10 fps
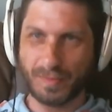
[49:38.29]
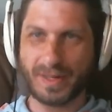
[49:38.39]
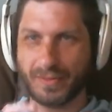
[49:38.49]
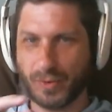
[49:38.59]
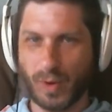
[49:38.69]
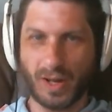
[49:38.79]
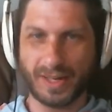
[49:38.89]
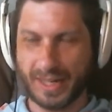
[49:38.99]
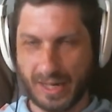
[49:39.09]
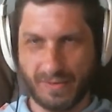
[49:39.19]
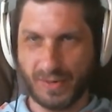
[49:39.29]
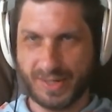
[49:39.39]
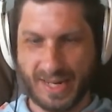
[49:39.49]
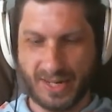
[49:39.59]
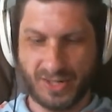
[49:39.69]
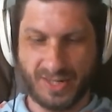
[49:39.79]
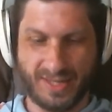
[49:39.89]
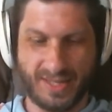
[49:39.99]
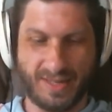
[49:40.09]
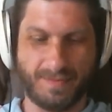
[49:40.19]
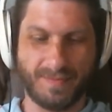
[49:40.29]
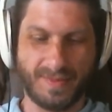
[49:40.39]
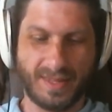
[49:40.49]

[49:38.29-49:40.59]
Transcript: bit of quality conversation to them.